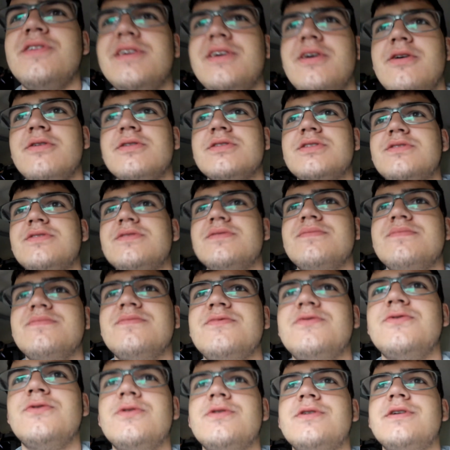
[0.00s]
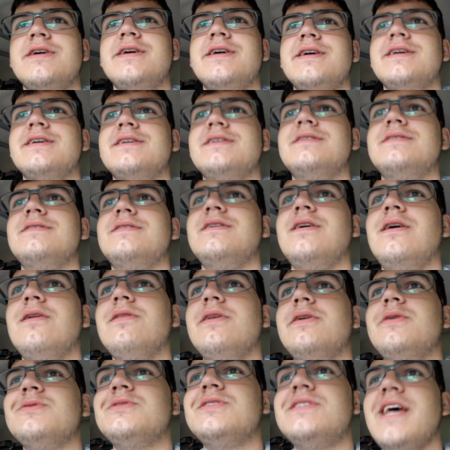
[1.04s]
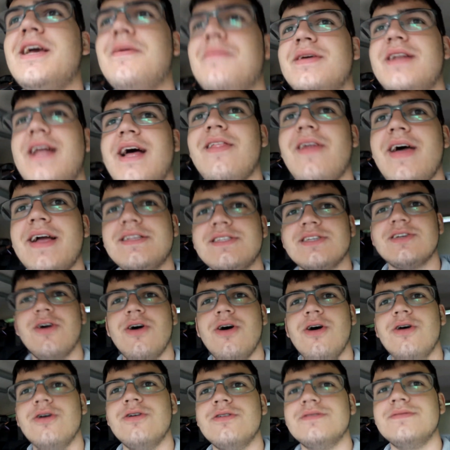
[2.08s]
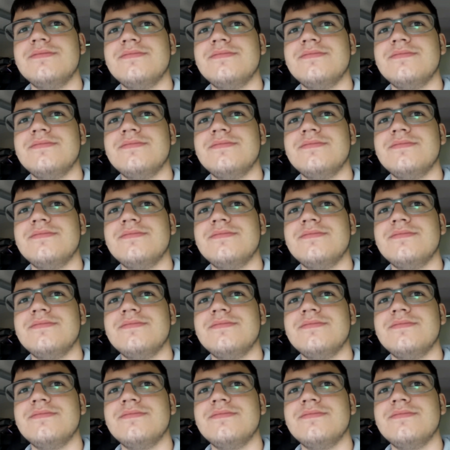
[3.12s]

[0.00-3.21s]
calls for a little segment I like to call